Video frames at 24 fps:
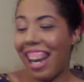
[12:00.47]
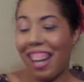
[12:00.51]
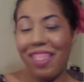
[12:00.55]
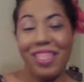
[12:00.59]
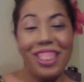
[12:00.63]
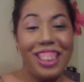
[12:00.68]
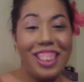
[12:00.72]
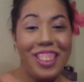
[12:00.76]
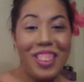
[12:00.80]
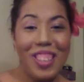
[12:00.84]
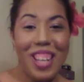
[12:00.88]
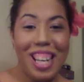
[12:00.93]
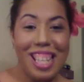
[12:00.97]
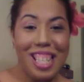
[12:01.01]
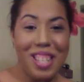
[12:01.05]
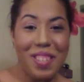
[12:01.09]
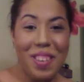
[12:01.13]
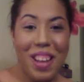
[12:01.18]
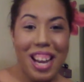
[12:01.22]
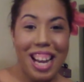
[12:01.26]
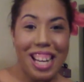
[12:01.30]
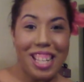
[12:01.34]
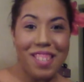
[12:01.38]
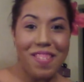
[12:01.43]
I will see you guys in
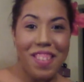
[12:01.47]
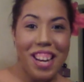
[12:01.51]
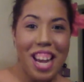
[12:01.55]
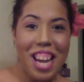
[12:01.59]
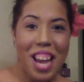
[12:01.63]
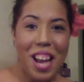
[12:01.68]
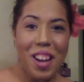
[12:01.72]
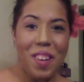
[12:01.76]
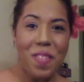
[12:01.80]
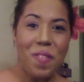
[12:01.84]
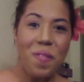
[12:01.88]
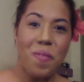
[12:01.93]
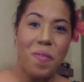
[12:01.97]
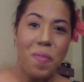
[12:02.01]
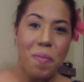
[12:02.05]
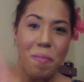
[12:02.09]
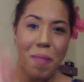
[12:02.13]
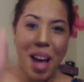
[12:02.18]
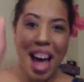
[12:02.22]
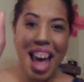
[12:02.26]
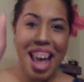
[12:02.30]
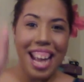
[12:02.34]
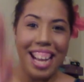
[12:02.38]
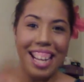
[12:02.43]
my next video.
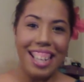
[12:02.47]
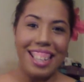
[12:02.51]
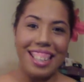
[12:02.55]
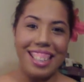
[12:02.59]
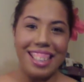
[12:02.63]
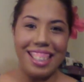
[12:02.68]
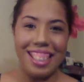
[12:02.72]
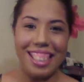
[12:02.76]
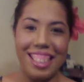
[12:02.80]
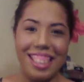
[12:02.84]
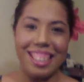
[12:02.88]
Bye!